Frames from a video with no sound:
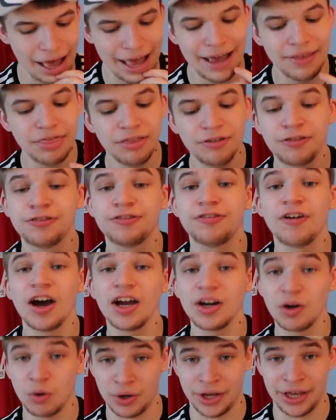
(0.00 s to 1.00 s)
And the
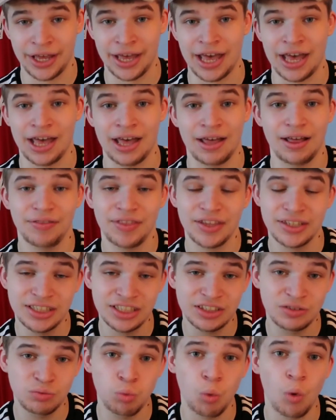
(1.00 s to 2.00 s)
final kit. This
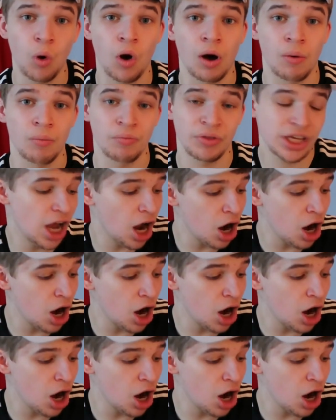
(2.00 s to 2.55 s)
is the